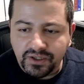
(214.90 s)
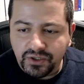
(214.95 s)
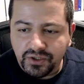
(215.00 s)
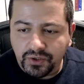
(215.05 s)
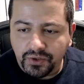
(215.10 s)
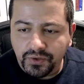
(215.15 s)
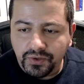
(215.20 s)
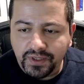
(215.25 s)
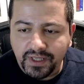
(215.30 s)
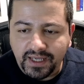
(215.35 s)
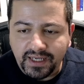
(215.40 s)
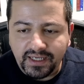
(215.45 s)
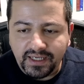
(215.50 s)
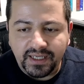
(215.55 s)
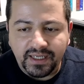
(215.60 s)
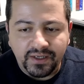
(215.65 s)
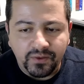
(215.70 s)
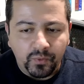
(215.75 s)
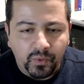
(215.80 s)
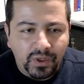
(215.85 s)
can show you that
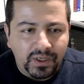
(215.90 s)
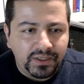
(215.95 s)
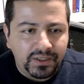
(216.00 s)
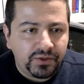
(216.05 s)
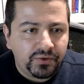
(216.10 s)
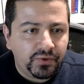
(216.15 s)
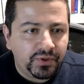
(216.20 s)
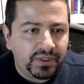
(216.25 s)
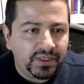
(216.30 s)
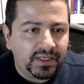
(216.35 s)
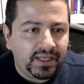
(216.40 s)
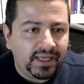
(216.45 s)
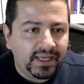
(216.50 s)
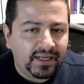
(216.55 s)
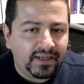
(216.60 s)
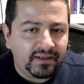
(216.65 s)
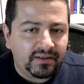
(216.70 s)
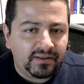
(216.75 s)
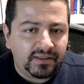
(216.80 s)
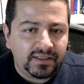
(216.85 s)
in Wall Street
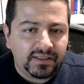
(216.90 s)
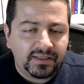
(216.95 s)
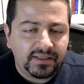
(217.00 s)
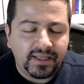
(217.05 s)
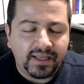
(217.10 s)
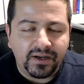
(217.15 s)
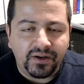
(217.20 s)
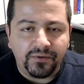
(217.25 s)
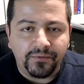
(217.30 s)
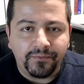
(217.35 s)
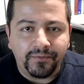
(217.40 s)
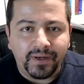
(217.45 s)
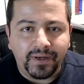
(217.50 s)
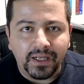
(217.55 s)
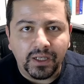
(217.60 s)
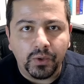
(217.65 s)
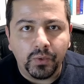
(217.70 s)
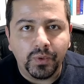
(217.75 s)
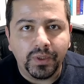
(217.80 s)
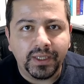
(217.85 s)
analysts that are
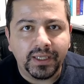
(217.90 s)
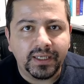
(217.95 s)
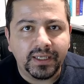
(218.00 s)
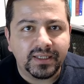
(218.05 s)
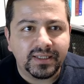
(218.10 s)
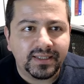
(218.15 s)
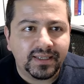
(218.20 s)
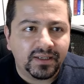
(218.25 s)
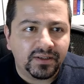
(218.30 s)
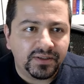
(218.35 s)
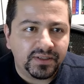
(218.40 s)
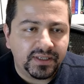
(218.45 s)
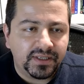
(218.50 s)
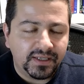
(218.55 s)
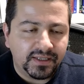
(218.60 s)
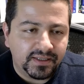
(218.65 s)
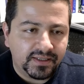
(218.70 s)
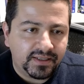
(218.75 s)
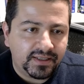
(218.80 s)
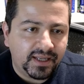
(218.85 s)
following
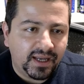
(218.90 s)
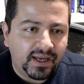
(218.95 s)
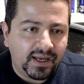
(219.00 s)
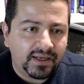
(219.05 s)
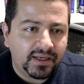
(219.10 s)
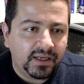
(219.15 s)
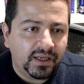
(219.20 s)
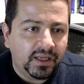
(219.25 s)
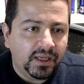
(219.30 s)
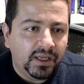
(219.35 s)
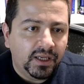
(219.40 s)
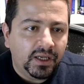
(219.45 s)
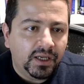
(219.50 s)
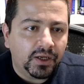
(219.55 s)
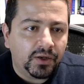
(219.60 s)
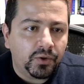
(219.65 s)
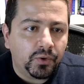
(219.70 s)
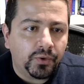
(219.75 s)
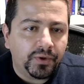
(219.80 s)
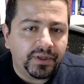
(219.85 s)
Celsius stock.
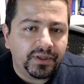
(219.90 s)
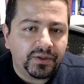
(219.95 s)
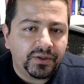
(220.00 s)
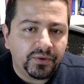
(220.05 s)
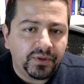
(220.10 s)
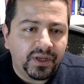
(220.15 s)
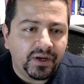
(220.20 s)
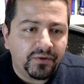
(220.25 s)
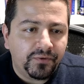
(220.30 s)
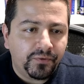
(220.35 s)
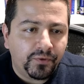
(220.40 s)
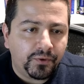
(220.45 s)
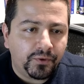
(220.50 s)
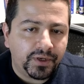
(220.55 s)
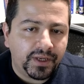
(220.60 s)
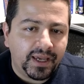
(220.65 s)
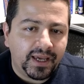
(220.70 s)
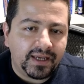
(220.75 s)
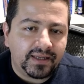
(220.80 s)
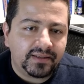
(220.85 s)
According to their
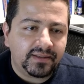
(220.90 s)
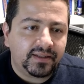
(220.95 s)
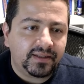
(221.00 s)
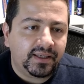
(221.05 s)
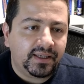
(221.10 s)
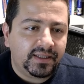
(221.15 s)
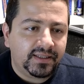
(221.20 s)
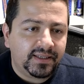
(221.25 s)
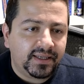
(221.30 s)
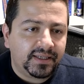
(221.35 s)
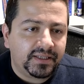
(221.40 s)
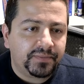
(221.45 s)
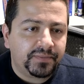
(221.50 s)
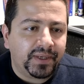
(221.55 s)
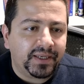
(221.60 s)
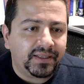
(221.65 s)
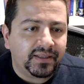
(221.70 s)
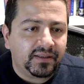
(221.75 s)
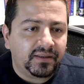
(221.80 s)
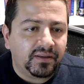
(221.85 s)
forecast, it's
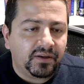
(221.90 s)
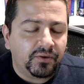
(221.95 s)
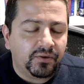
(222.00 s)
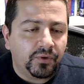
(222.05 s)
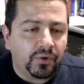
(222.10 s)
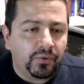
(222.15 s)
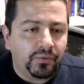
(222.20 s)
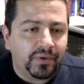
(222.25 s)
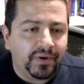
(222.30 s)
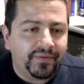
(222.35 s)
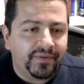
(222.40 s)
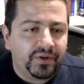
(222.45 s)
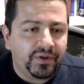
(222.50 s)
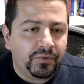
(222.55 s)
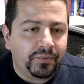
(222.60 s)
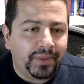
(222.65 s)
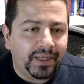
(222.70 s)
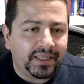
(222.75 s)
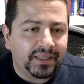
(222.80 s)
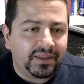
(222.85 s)
expected to grow
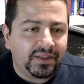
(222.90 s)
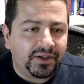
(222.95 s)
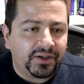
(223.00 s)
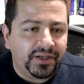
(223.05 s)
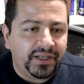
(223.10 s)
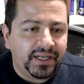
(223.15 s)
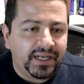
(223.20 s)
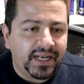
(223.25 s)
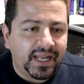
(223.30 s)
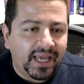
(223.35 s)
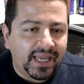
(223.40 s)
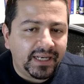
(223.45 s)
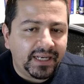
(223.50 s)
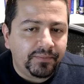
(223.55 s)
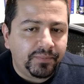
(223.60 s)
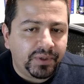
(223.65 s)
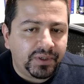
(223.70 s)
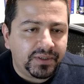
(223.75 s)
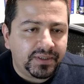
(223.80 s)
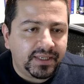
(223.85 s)
revenue by
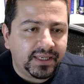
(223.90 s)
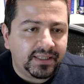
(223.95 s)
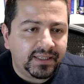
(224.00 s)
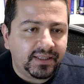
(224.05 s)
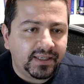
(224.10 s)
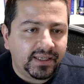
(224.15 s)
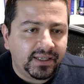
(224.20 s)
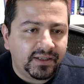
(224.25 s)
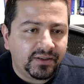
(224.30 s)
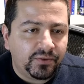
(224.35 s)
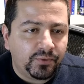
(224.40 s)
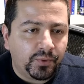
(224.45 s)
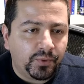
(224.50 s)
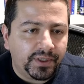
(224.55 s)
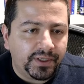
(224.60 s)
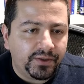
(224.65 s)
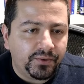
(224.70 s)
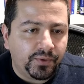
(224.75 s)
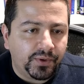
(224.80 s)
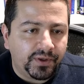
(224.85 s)
39% in
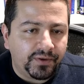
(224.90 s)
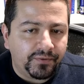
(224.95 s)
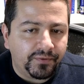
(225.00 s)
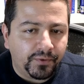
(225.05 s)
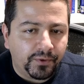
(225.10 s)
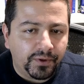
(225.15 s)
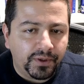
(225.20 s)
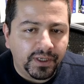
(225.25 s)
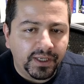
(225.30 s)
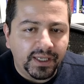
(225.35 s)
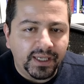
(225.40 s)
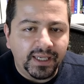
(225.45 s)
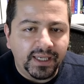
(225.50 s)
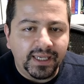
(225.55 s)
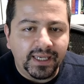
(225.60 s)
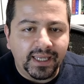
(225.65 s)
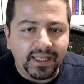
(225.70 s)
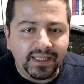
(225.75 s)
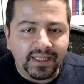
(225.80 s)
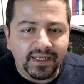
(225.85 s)
2024
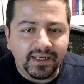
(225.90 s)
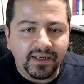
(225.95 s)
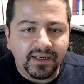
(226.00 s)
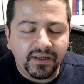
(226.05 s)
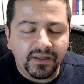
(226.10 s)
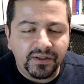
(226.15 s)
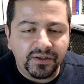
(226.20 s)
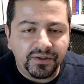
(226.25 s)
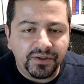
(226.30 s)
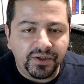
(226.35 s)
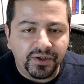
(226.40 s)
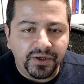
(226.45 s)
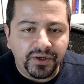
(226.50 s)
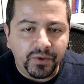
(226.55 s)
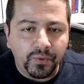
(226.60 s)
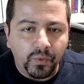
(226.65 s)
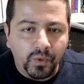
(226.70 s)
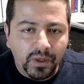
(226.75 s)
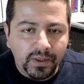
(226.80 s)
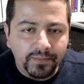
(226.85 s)
and then another
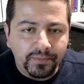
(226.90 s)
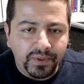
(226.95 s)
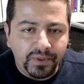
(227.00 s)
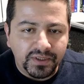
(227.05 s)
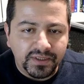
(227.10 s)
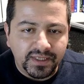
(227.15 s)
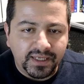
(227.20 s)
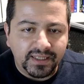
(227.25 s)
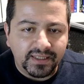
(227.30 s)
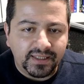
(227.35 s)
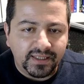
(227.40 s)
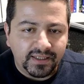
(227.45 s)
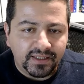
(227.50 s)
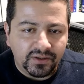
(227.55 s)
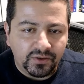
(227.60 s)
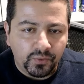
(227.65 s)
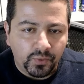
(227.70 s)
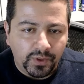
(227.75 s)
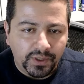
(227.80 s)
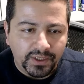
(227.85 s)
31%
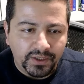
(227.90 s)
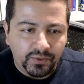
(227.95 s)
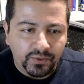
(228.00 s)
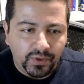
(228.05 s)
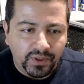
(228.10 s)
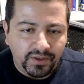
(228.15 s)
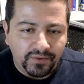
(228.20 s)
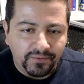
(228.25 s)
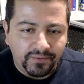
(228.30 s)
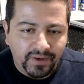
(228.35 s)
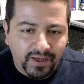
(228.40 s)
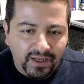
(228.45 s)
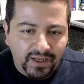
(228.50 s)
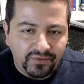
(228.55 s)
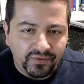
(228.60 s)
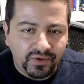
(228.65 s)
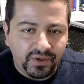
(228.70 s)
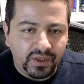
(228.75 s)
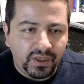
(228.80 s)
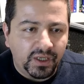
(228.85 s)
in
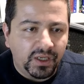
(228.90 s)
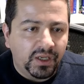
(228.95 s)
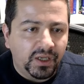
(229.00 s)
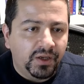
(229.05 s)
2025.